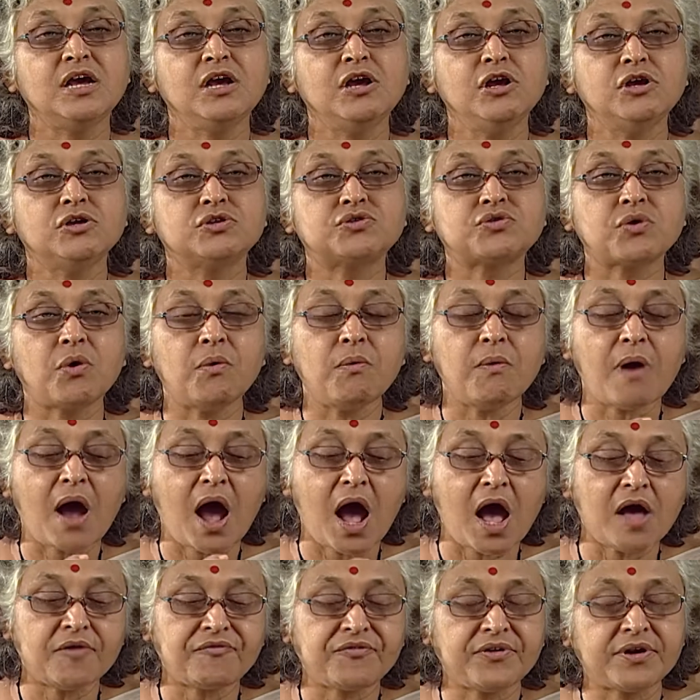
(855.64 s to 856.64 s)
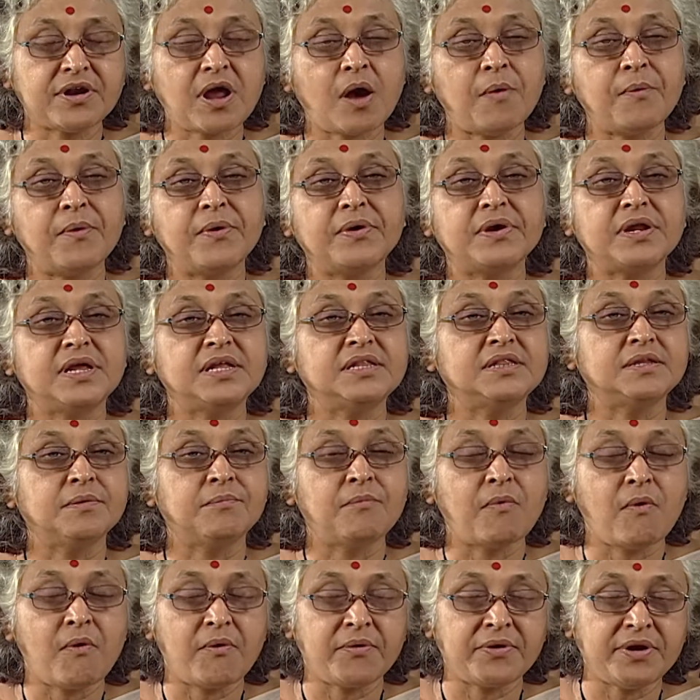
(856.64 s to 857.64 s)
So half an hour in the
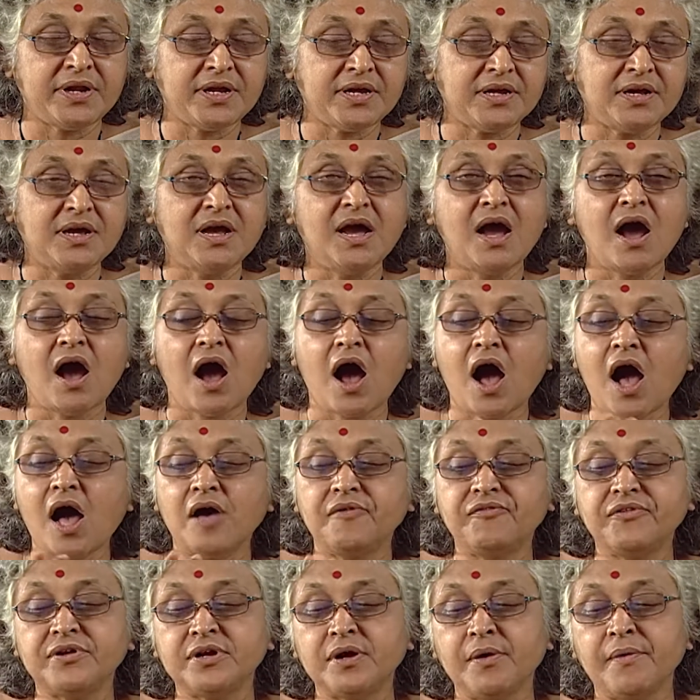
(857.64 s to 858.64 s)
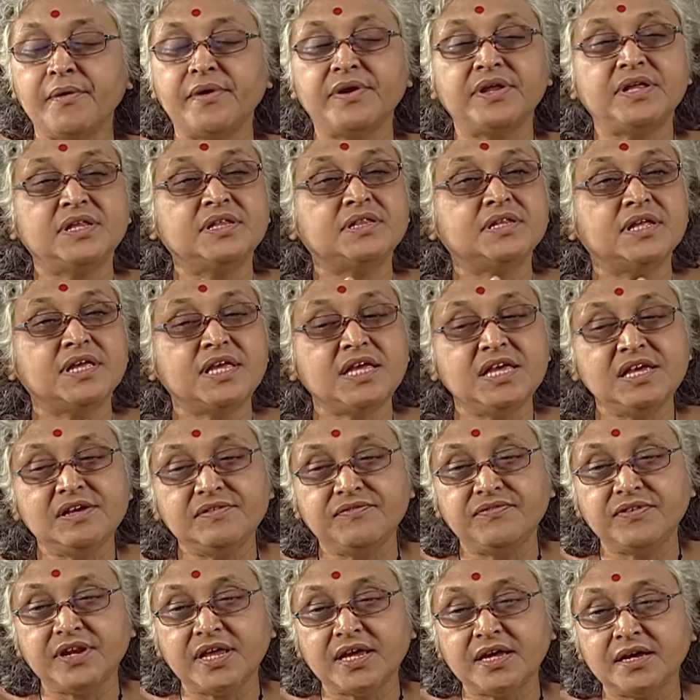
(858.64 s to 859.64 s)
morning, half an hour in the
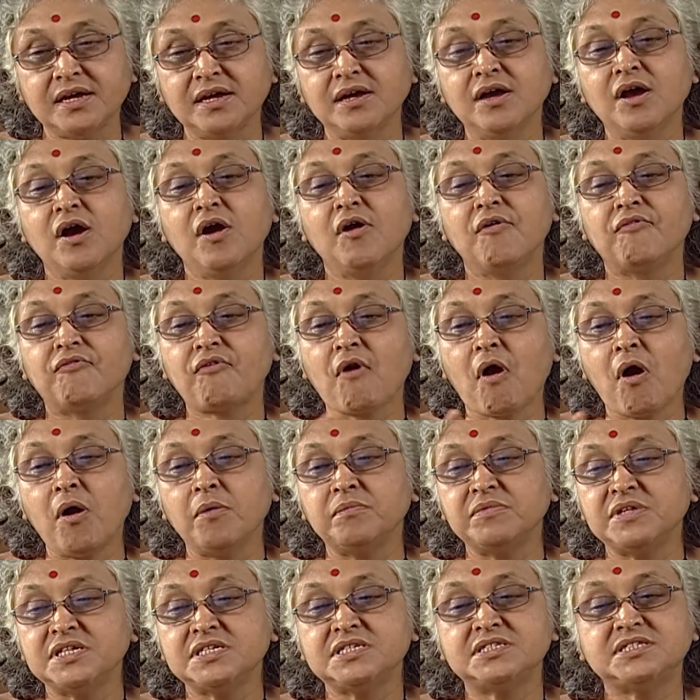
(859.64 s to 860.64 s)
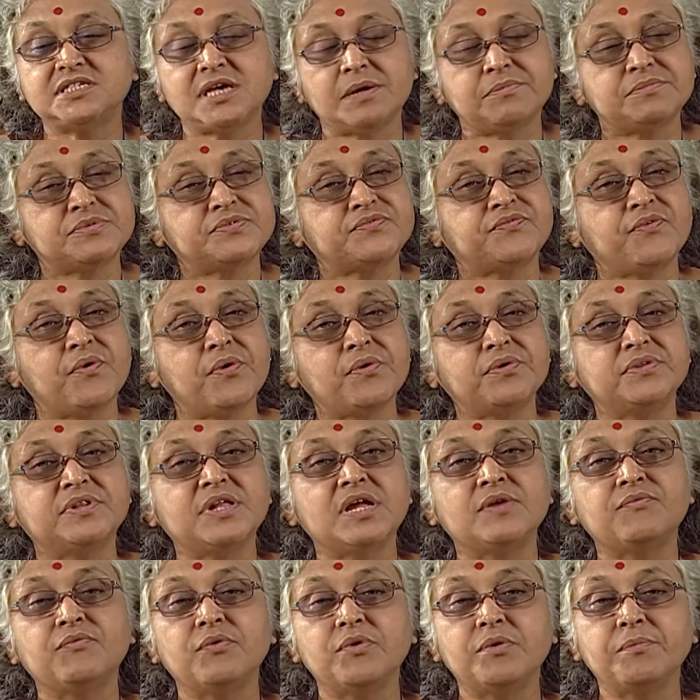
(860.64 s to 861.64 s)
evening. From this Chelmsford, there
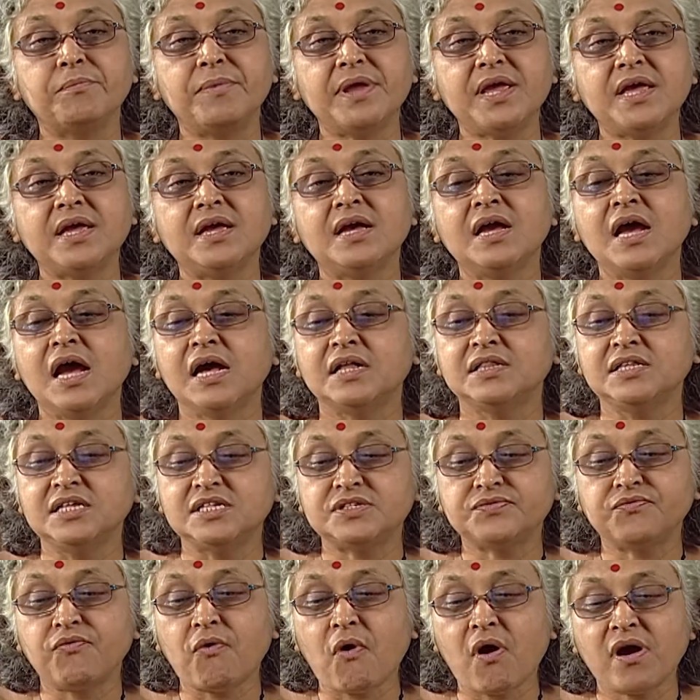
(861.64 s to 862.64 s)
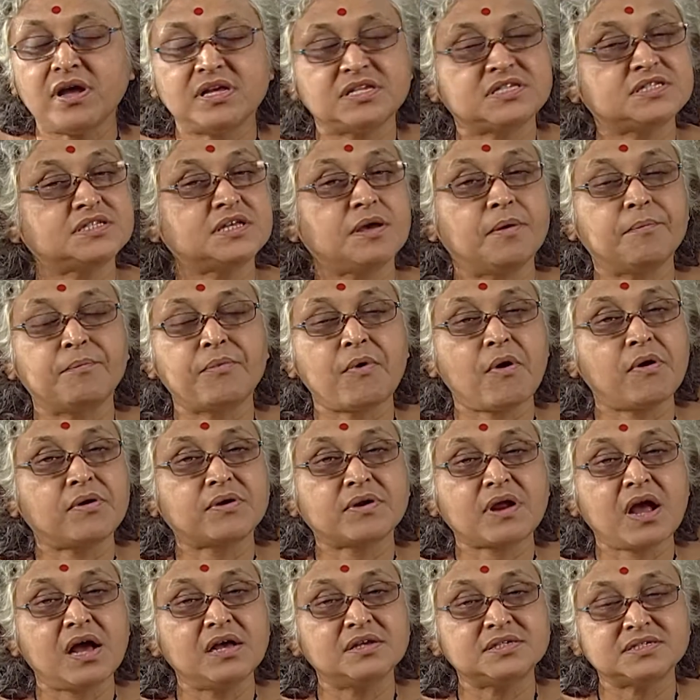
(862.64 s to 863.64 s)
would be this voice
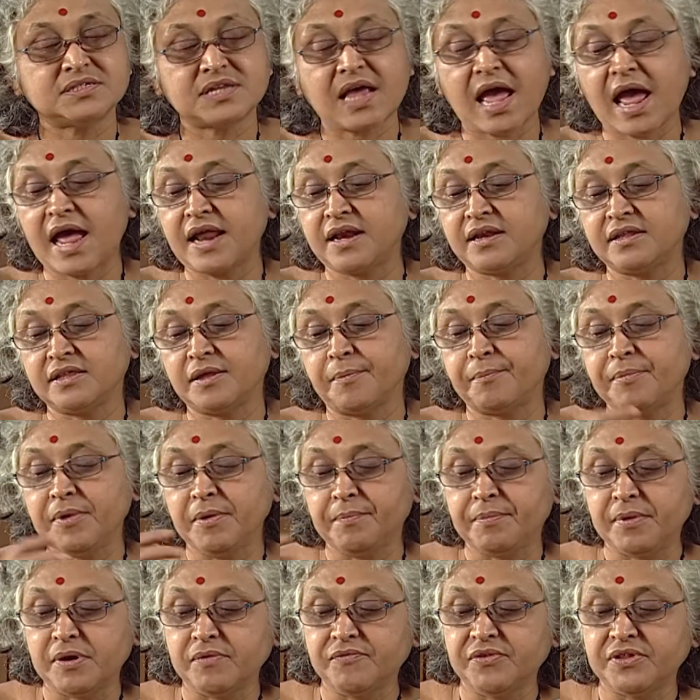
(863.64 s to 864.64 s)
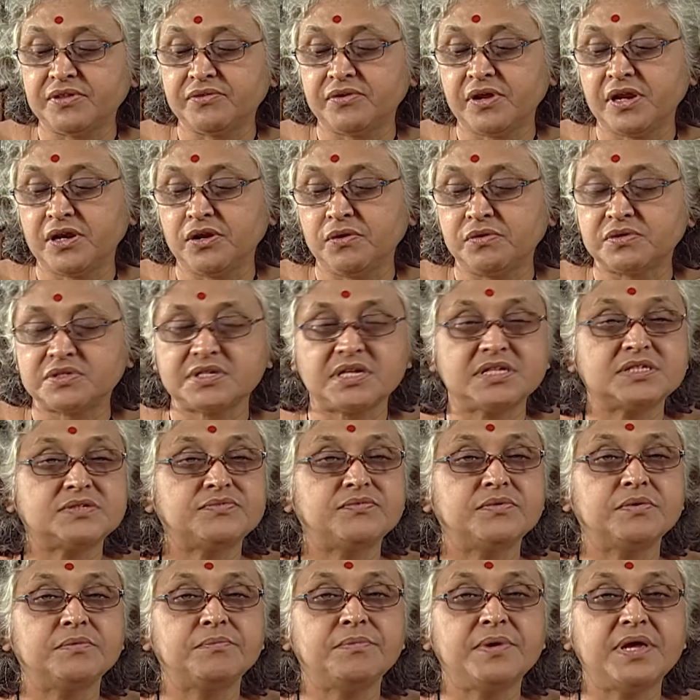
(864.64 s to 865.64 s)
broadcast, and the people with radio sets
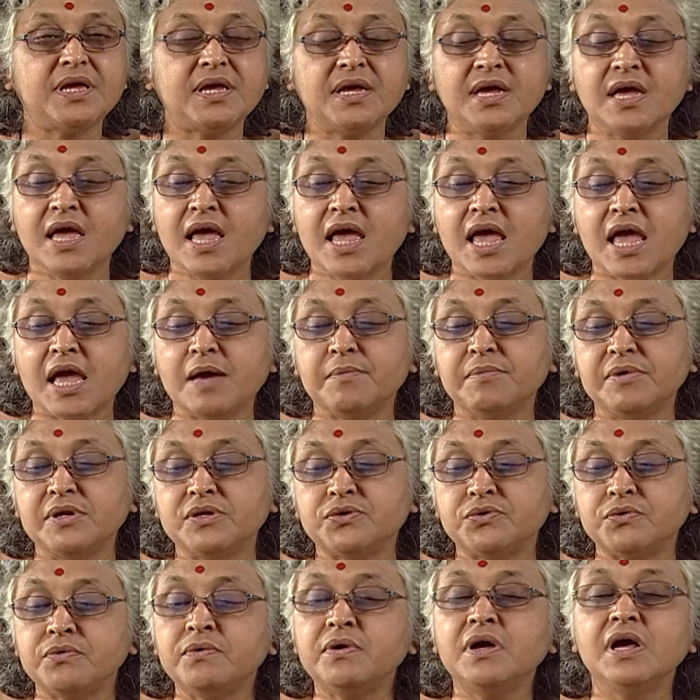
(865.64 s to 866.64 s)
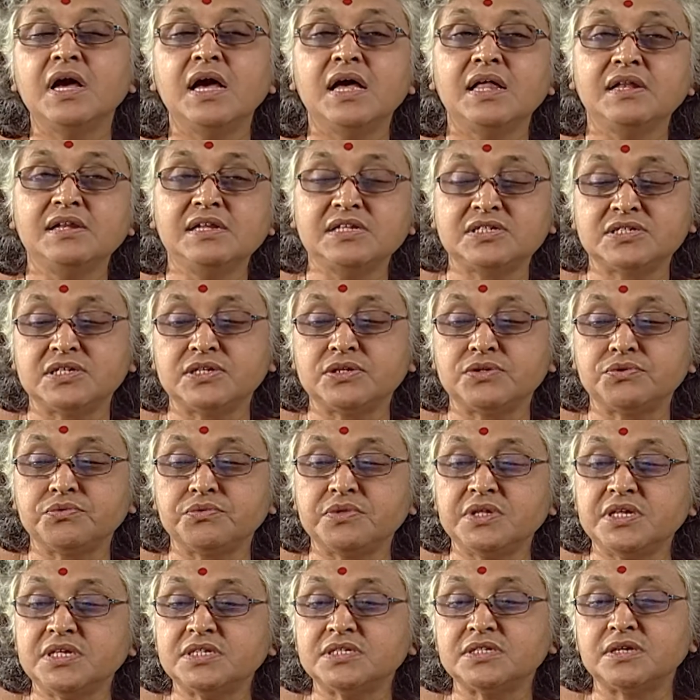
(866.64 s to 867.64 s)
would be able to listen to
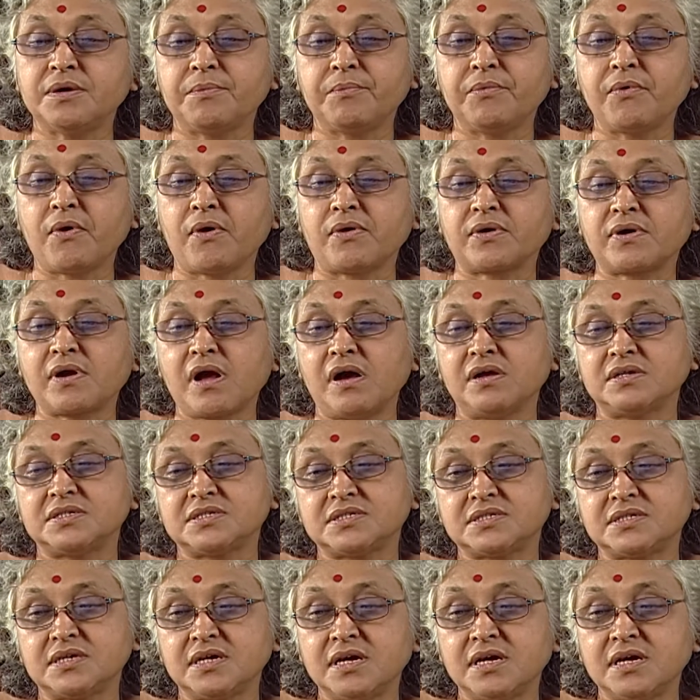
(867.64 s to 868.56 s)
these broadcasts.